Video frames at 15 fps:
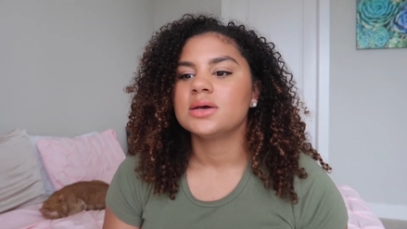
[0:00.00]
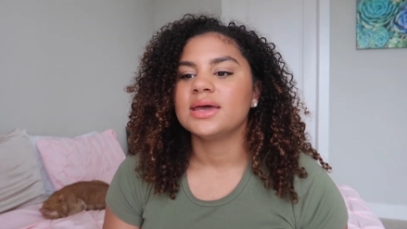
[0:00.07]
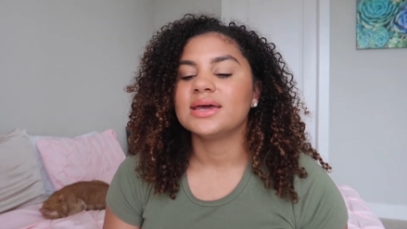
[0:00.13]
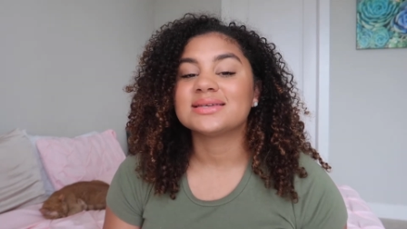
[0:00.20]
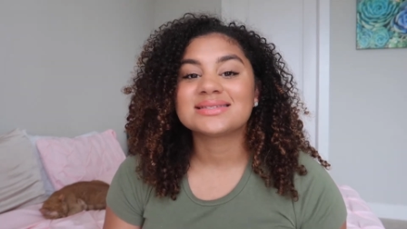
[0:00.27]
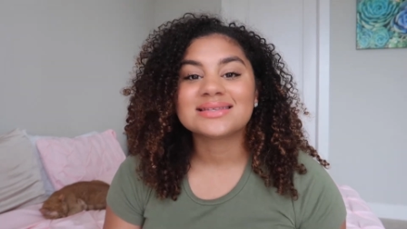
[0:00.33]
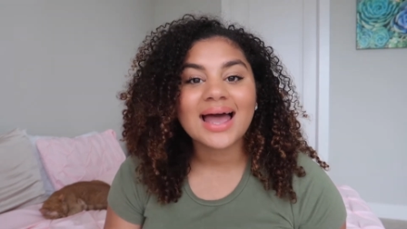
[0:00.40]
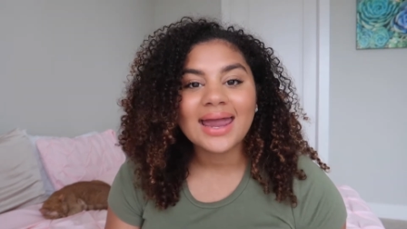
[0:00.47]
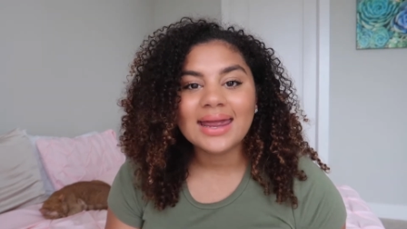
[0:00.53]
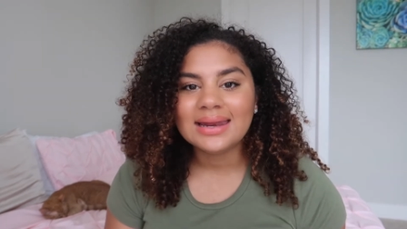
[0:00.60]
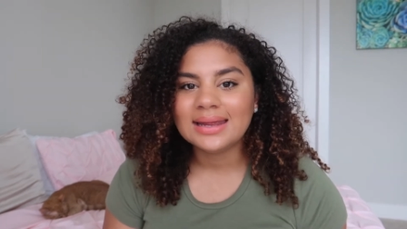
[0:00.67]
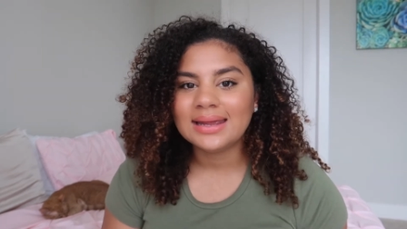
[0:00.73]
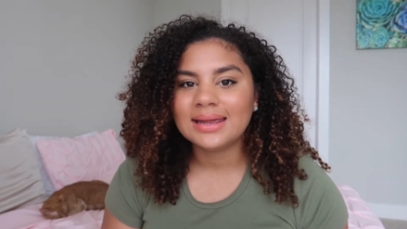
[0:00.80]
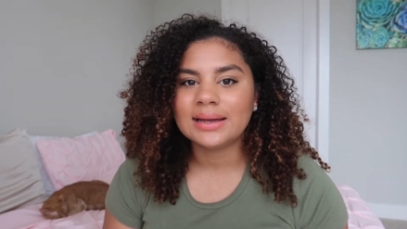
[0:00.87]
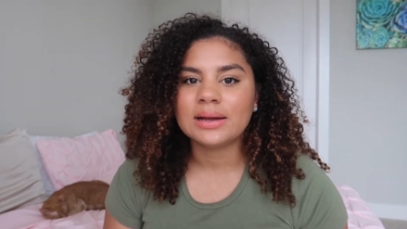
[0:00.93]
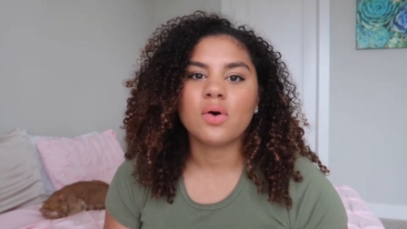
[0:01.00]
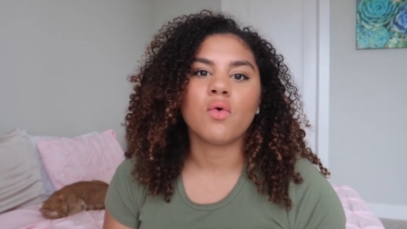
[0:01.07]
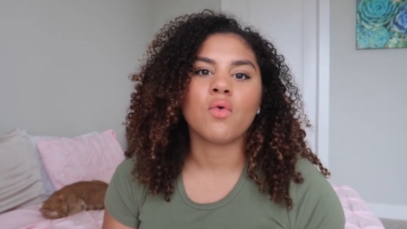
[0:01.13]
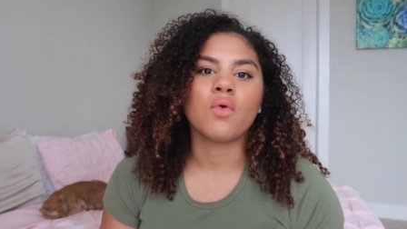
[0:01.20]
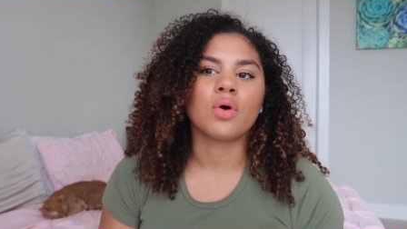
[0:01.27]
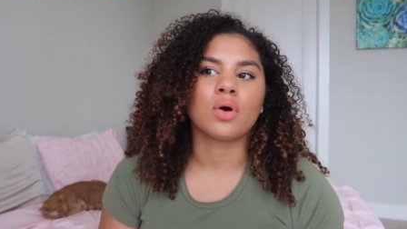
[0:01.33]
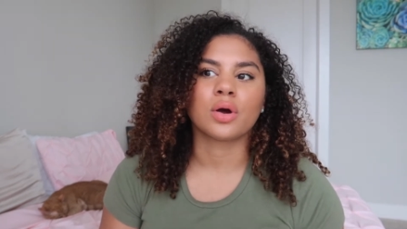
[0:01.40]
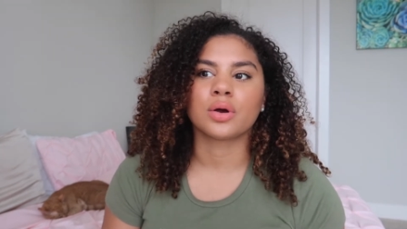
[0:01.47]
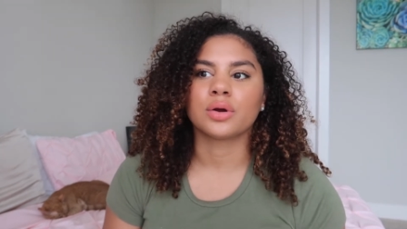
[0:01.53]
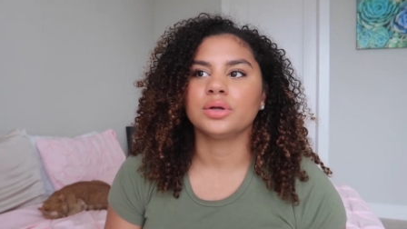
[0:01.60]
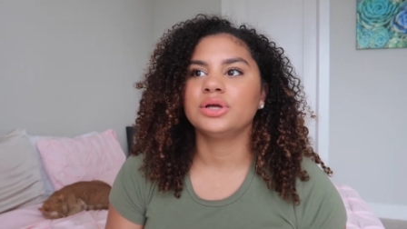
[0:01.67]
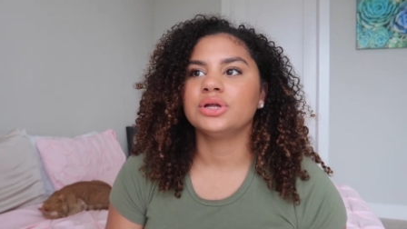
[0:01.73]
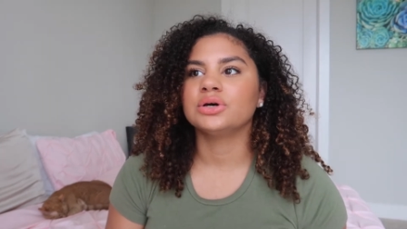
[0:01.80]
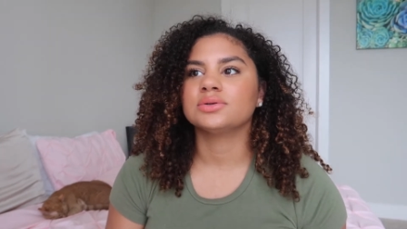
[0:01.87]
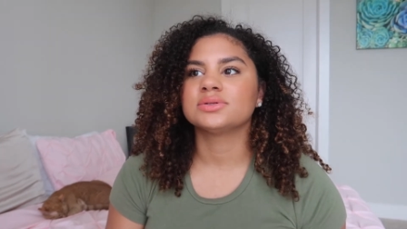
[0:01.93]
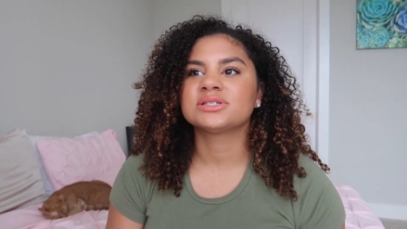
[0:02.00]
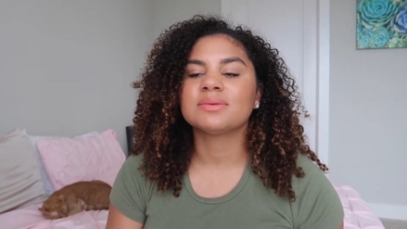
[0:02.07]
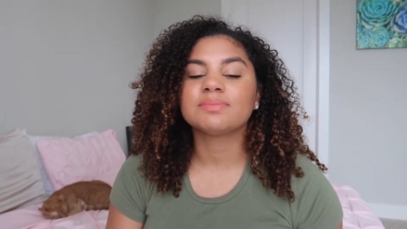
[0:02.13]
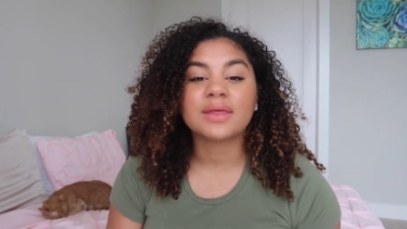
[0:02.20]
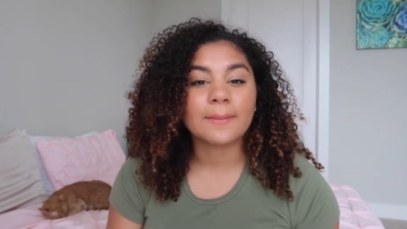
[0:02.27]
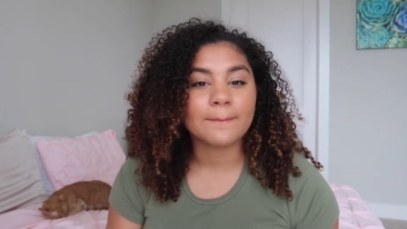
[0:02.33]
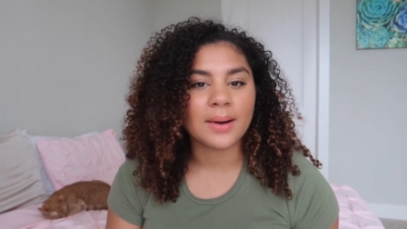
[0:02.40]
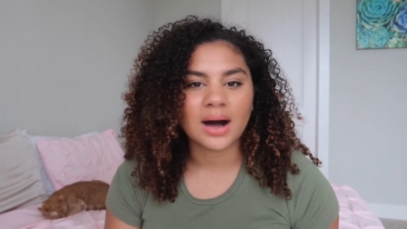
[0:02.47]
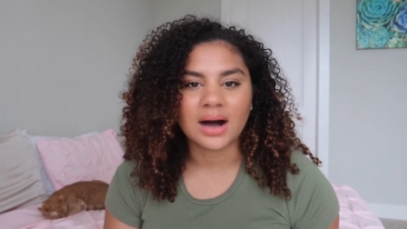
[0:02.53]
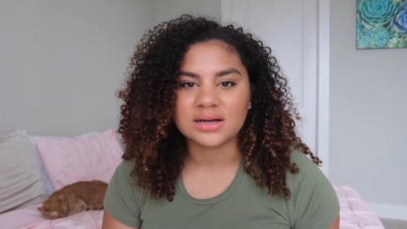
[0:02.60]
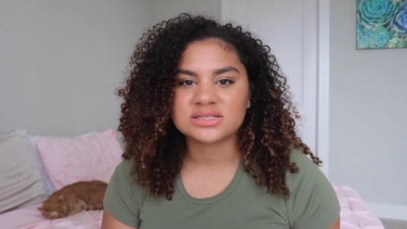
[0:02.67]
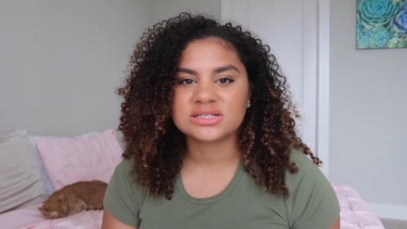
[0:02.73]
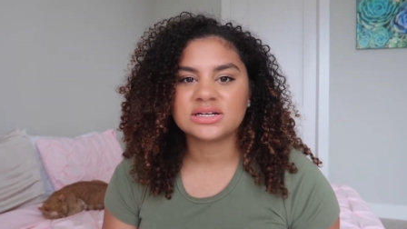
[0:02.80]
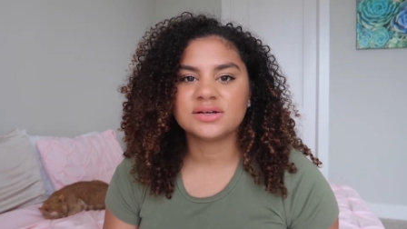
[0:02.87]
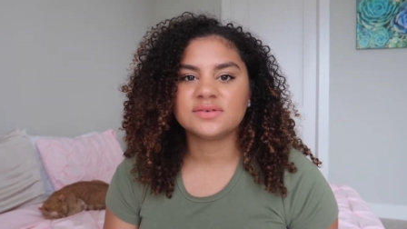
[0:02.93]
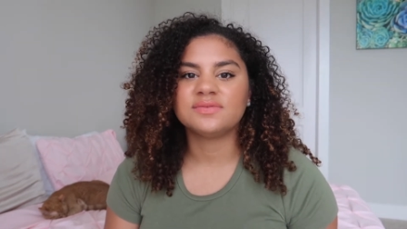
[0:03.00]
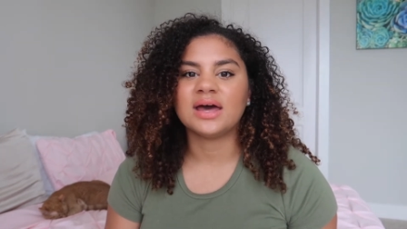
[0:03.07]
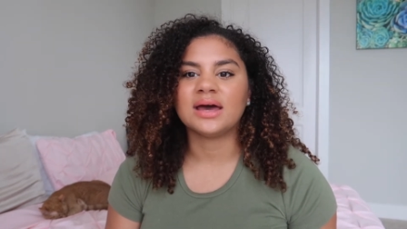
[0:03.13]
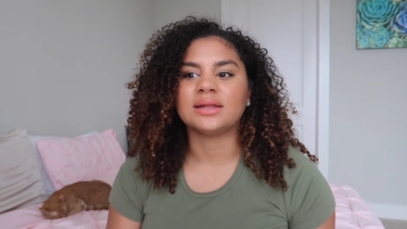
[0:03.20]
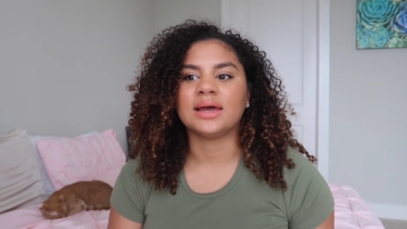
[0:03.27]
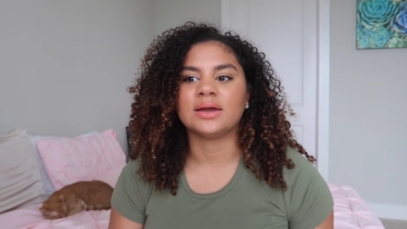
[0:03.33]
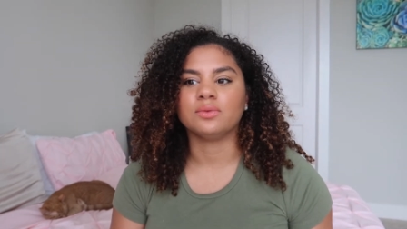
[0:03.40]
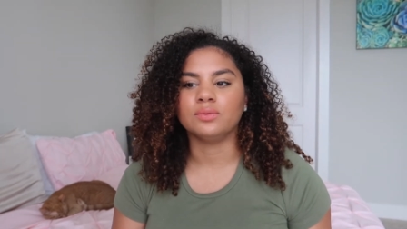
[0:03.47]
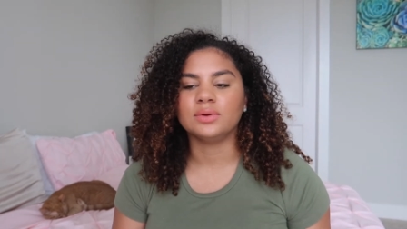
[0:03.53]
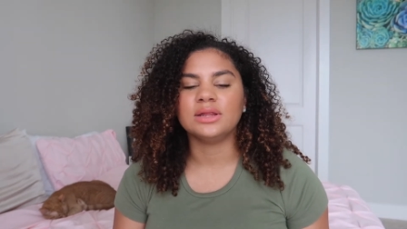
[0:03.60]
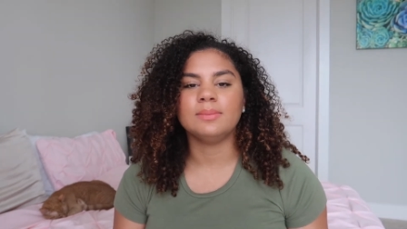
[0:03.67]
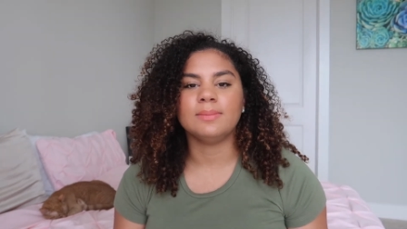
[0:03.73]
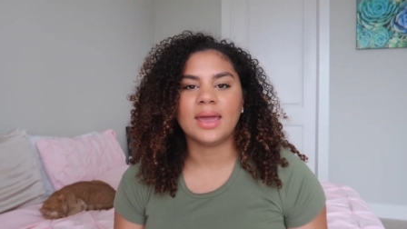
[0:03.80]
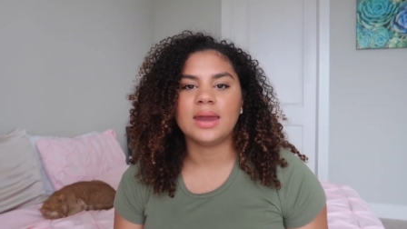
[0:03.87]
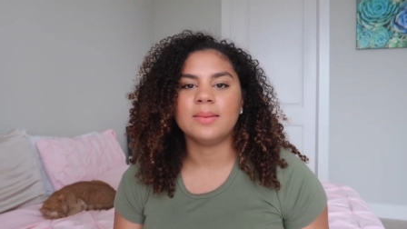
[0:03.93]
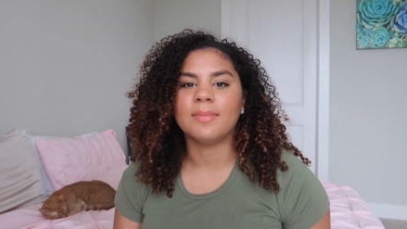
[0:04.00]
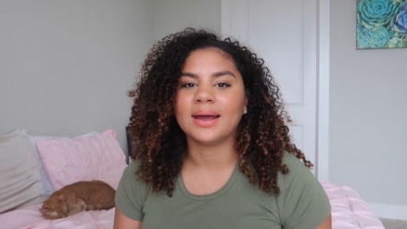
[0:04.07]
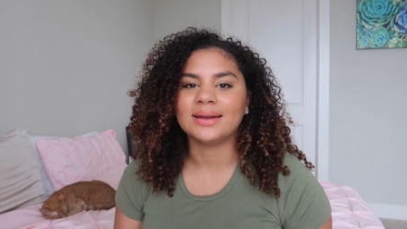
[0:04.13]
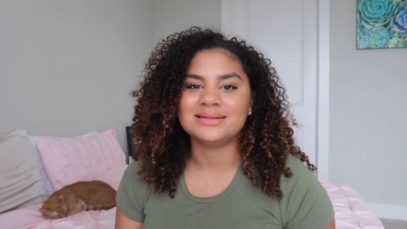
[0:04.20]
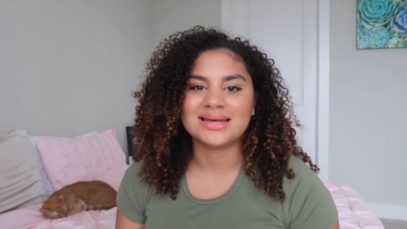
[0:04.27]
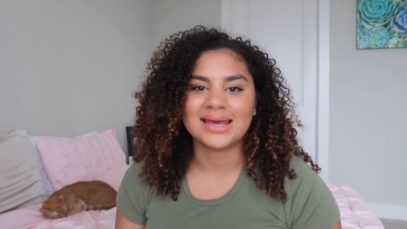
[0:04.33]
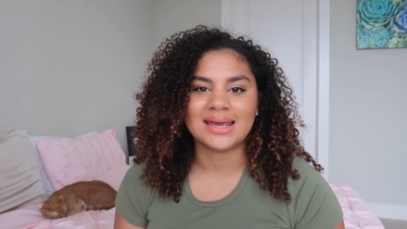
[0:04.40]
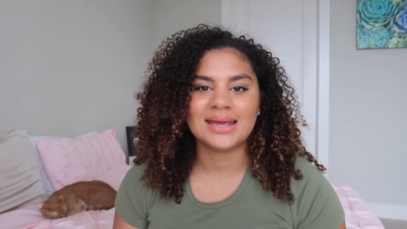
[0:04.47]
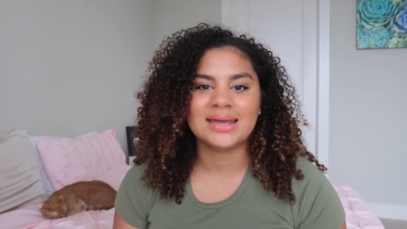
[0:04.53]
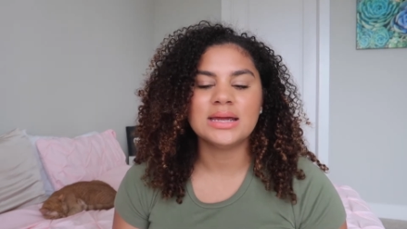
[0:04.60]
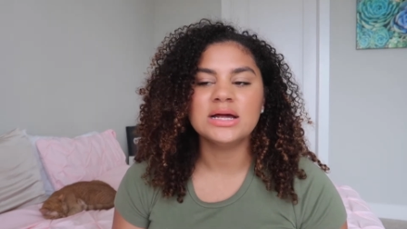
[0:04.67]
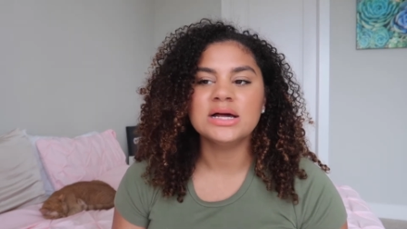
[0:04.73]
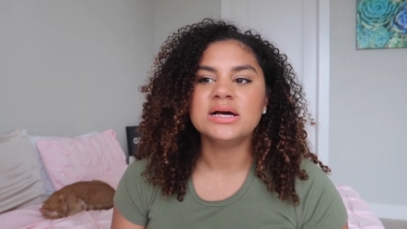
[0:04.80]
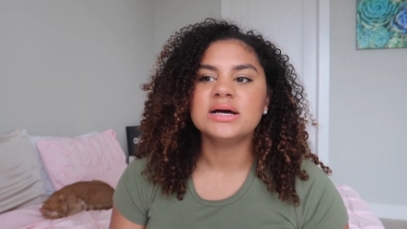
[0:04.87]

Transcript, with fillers: exciting or you know something positive that like really made my day